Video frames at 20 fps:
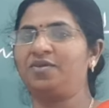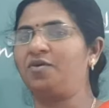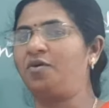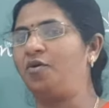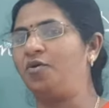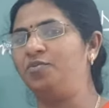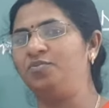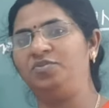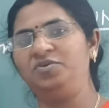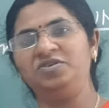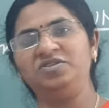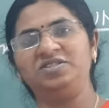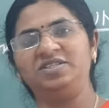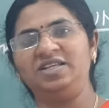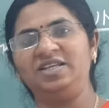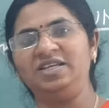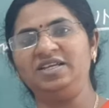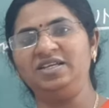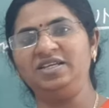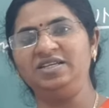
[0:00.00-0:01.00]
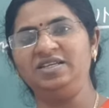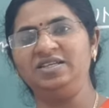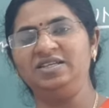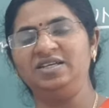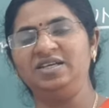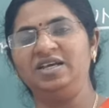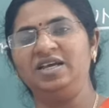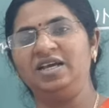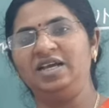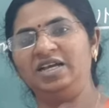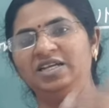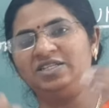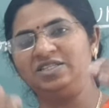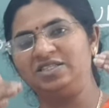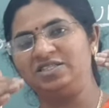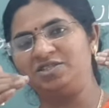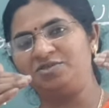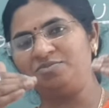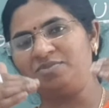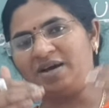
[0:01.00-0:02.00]
Obviously,
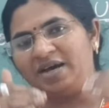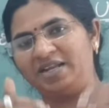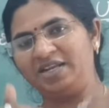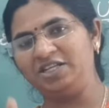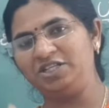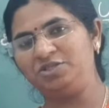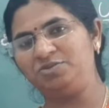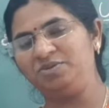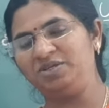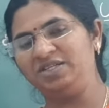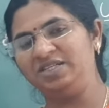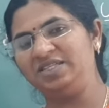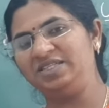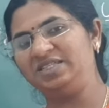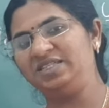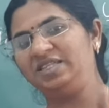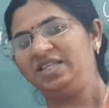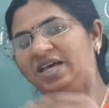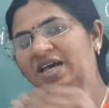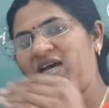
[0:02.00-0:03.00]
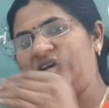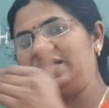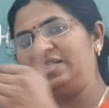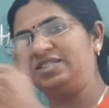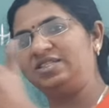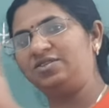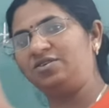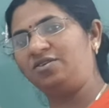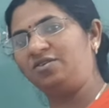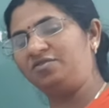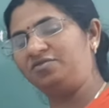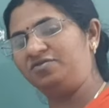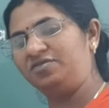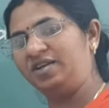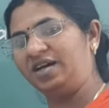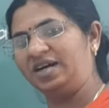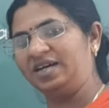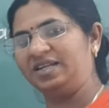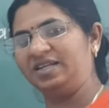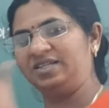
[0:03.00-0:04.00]
its management is in the hands of
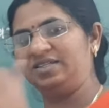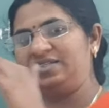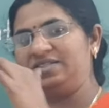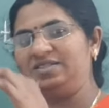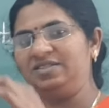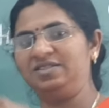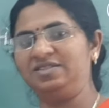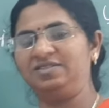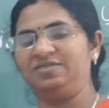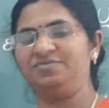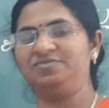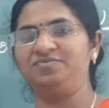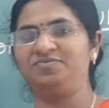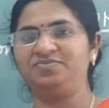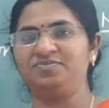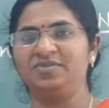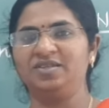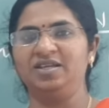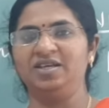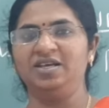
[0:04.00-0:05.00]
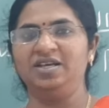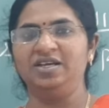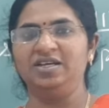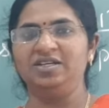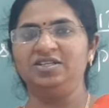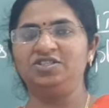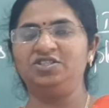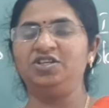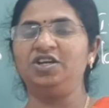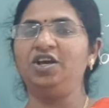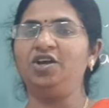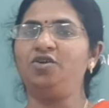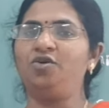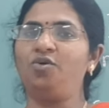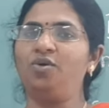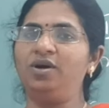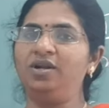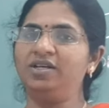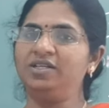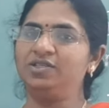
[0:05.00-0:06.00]
directors.
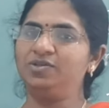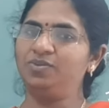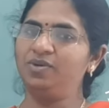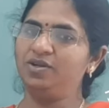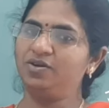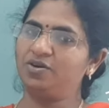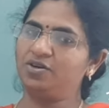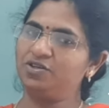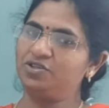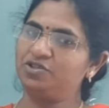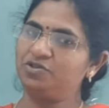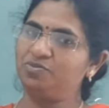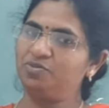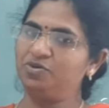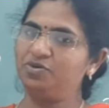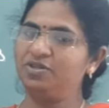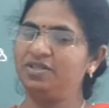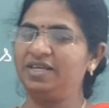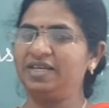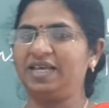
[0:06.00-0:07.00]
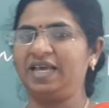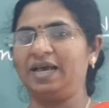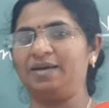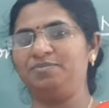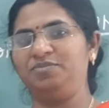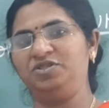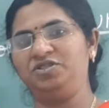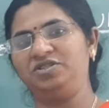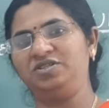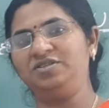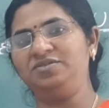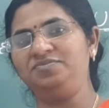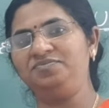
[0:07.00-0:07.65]
Shareholders will contribute the capital.